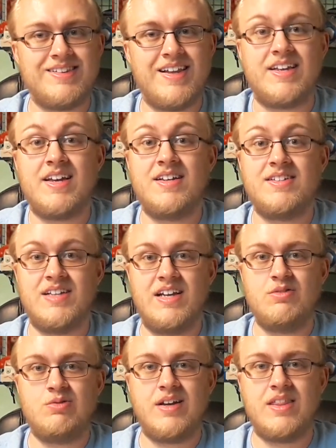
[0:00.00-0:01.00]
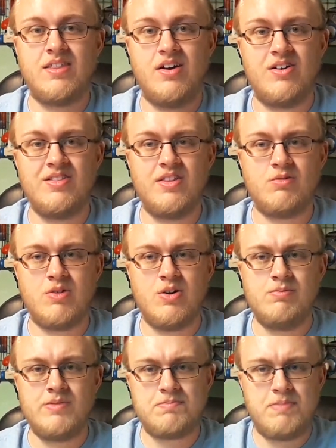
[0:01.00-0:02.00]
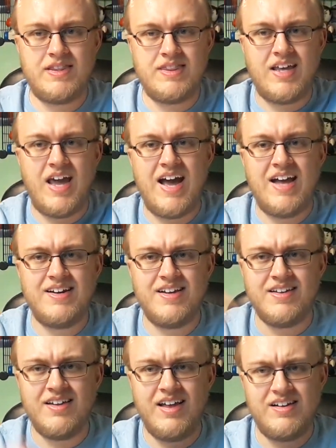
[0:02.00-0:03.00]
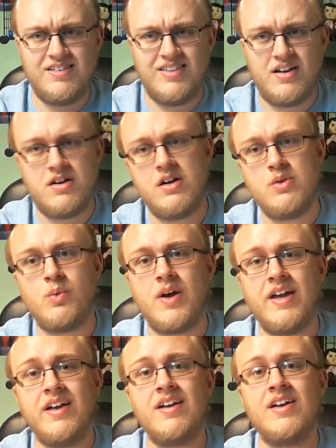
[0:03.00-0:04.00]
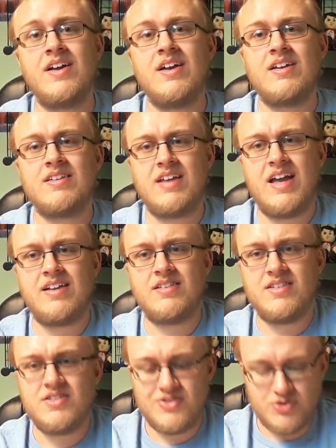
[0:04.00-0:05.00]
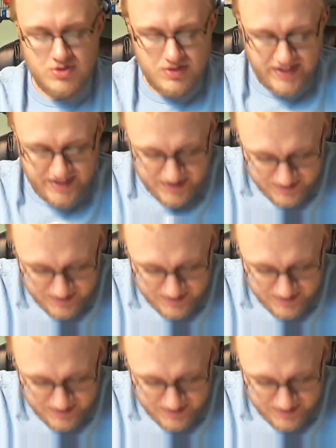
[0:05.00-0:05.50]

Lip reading: like I said, with all the rooms but the attic and the hallway getting destroyed.